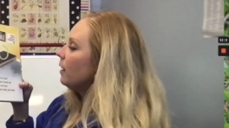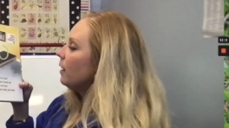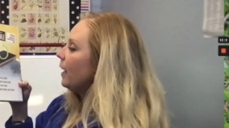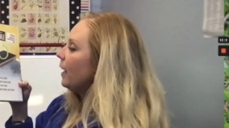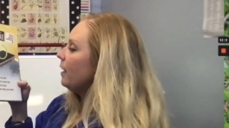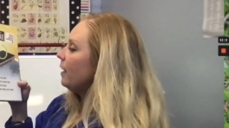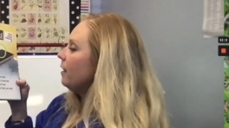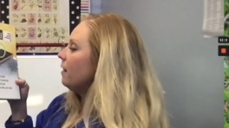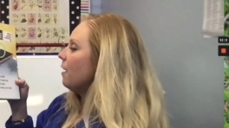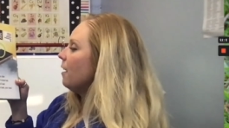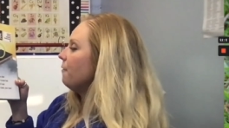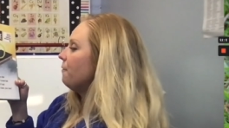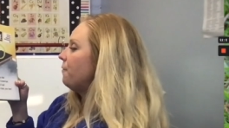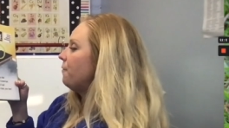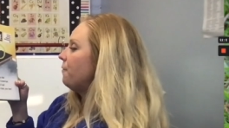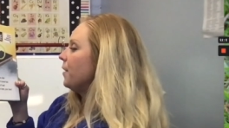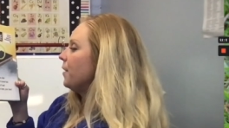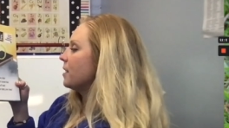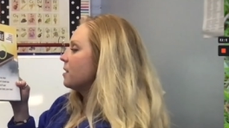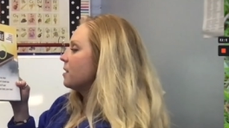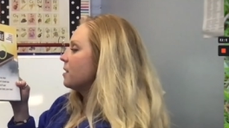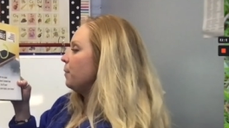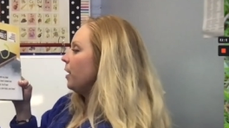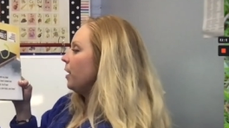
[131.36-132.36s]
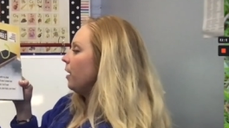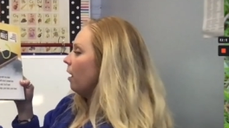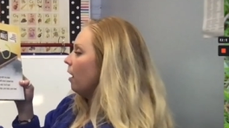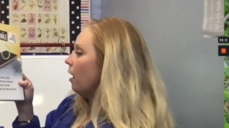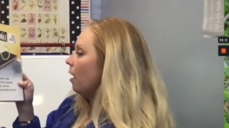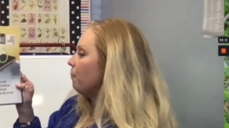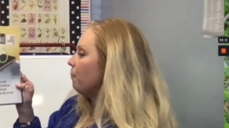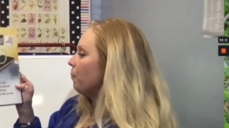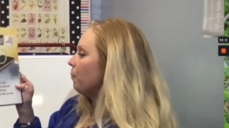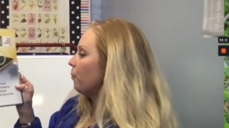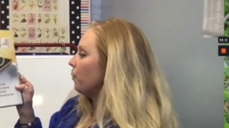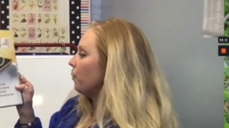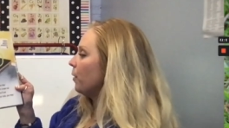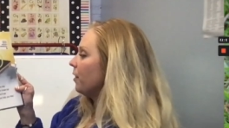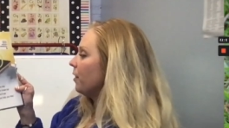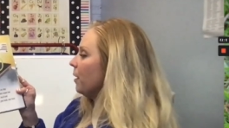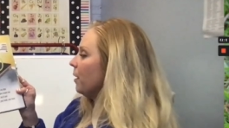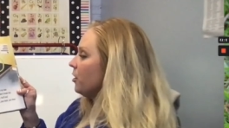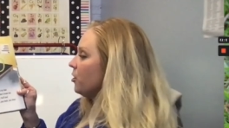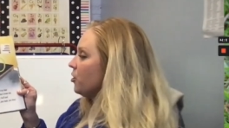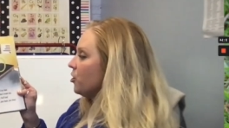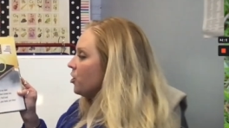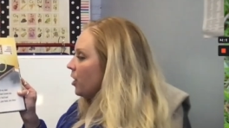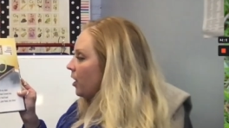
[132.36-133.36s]
that fixed me up with my
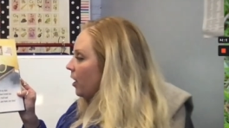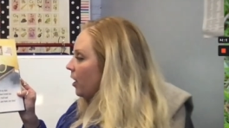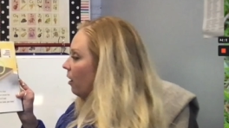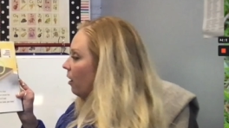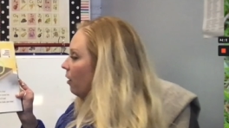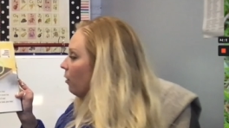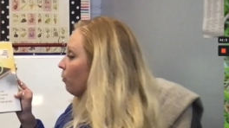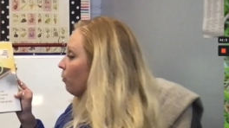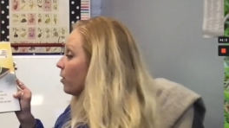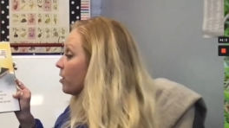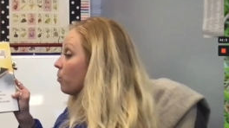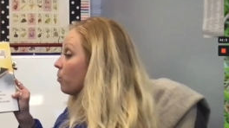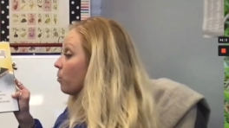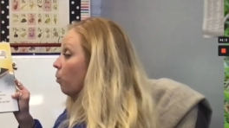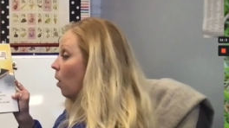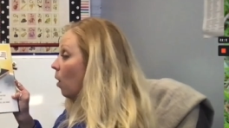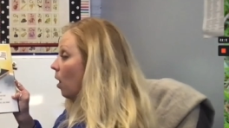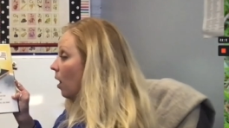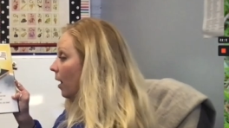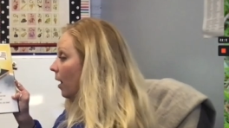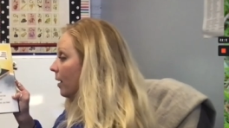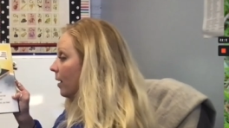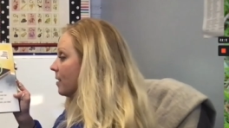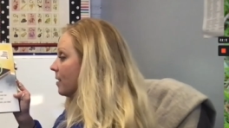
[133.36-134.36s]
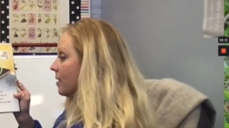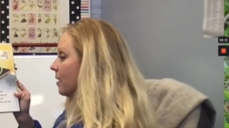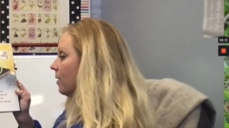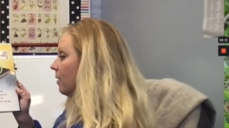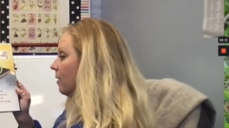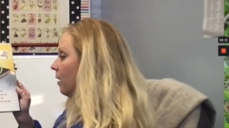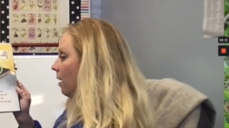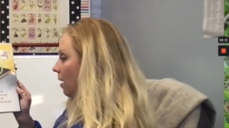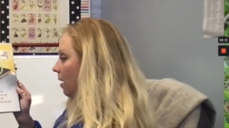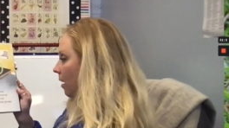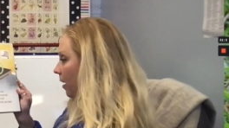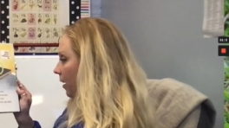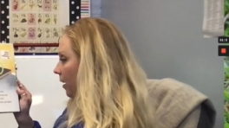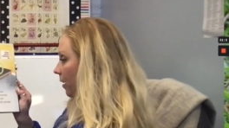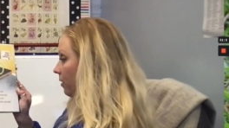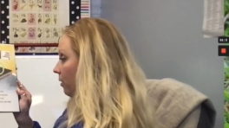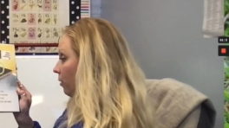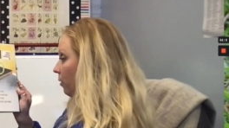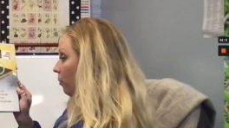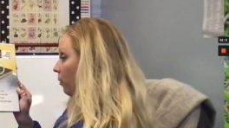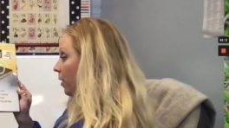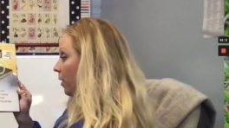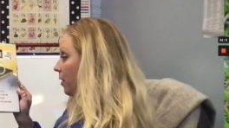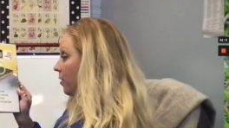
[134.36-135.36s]
chair was wise and kind
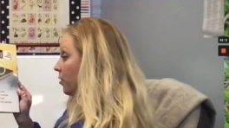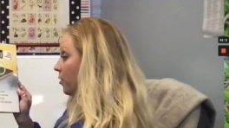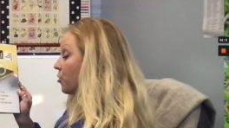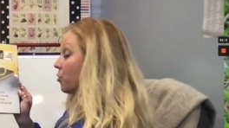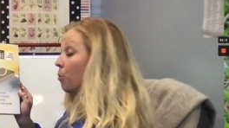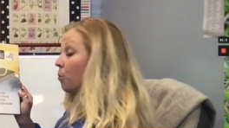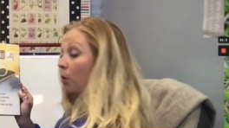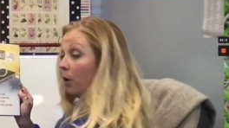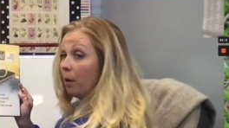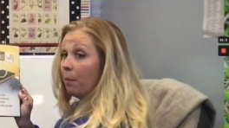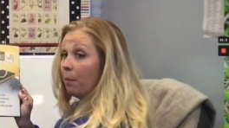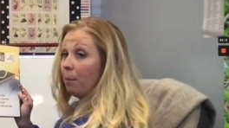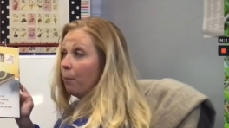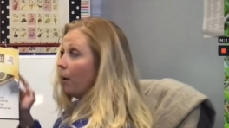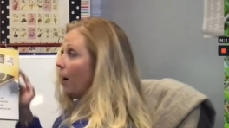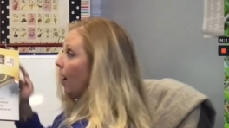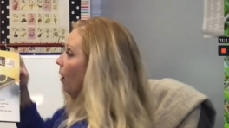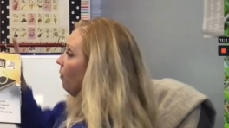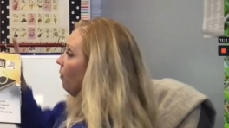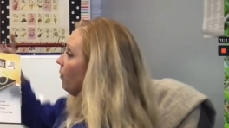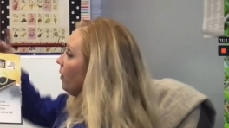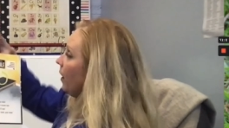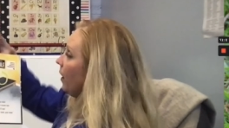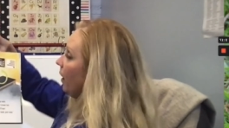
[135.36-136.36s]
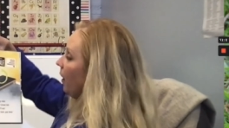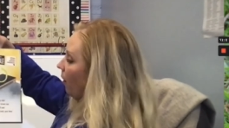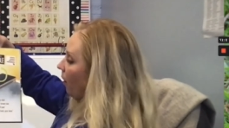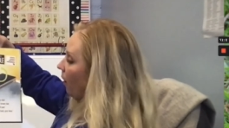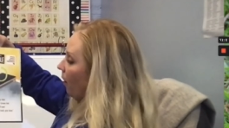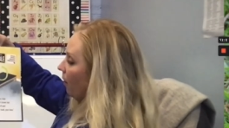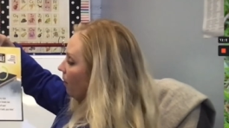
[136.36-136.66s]
with short brown hair.